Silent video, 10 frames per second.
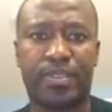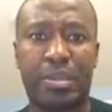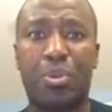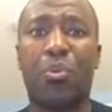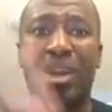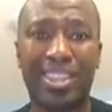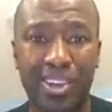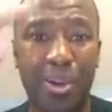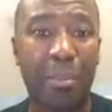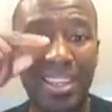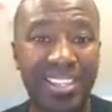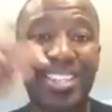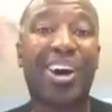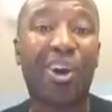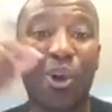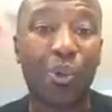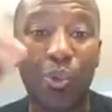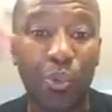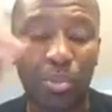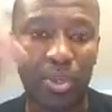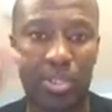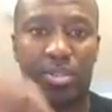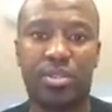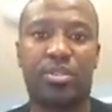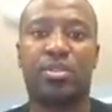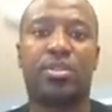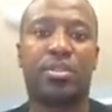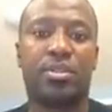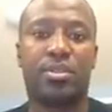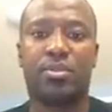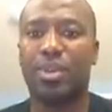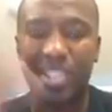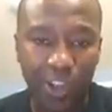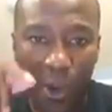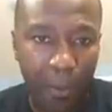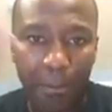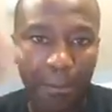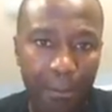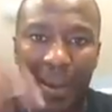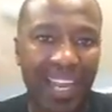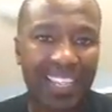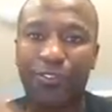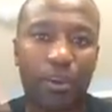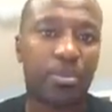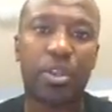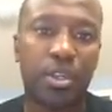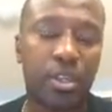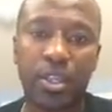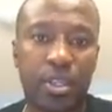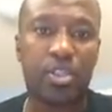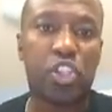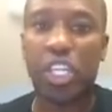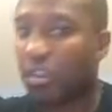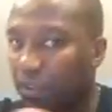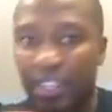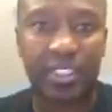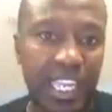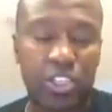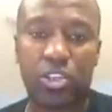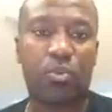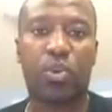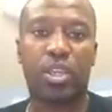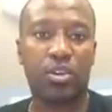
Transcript: But when you come into the home, when you come back from your chief exec job where you're